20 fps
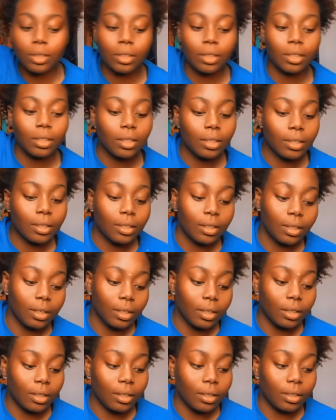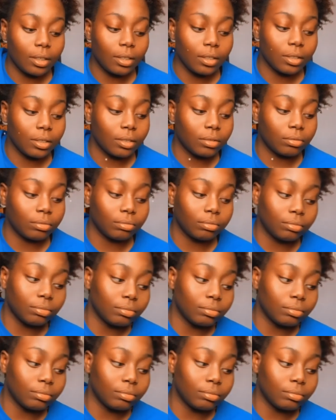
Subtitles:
(no one is talking)